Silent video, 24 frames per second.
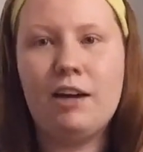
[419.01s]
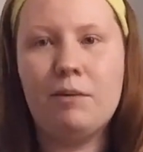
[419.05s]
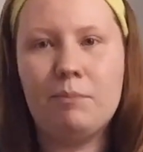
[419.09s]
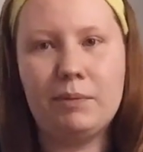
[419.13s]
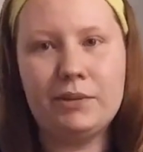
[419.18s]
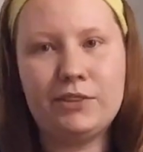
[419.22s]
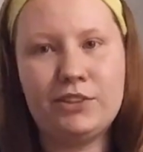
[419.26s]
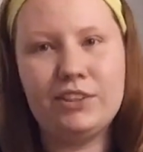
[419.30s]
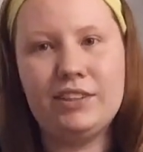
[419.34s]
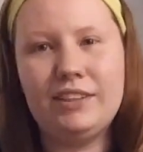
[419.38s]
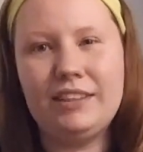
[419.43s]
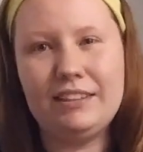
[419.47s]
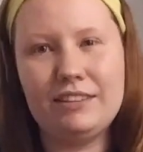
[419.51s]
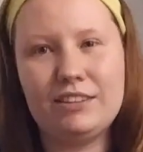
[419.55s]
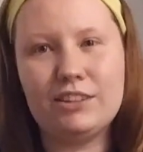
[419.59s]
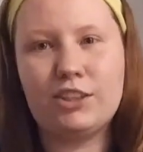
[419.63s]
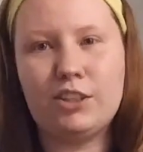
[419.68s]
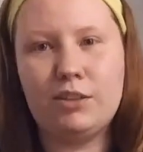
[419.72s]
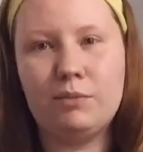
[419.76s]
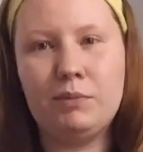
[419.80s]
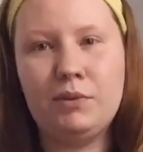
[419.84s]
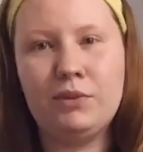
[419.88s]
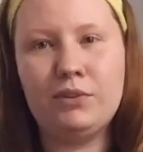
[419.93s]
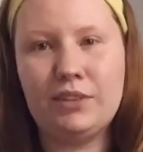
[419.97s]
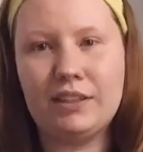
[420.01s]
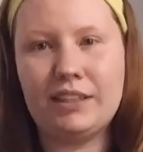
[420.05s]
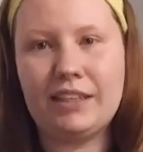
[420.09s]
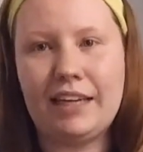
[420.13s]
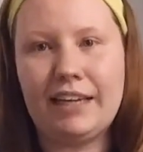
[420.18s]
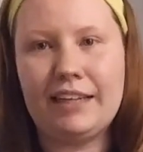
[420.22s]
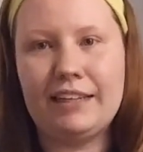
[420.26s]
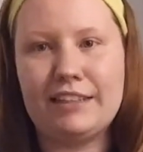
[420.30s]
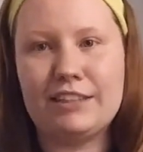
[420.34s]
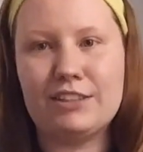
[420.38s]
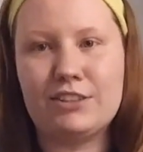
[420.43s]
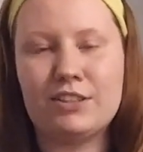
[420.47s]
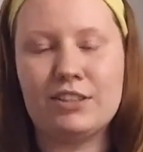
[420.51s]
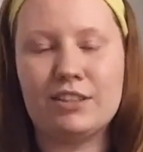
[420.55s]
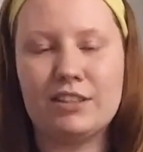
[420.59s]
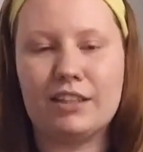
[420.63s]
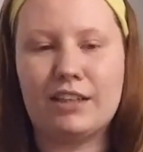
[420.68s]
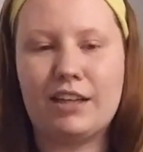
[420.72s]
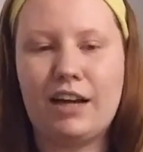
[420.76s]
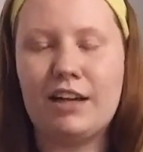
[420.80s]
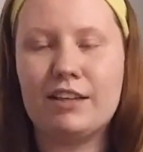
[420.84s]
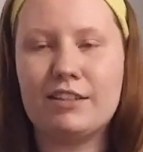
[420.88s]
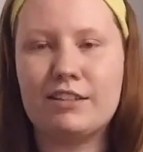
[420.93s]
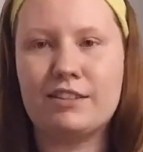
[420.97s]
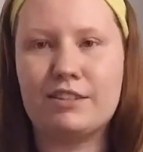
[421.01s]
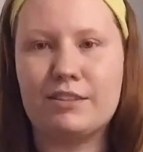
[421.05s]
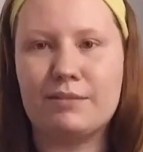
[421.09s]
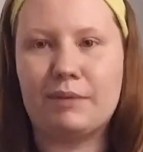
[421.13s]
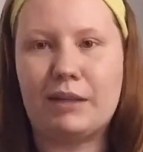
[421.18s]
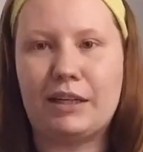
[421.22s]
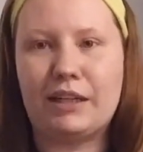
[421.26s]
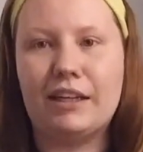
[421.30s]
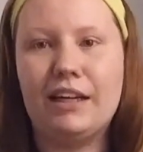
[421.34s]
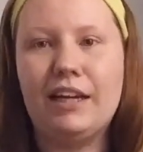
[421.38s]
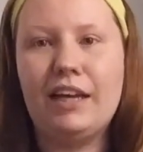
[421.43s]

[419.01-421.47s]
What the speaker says: But you need to communicate it to the customer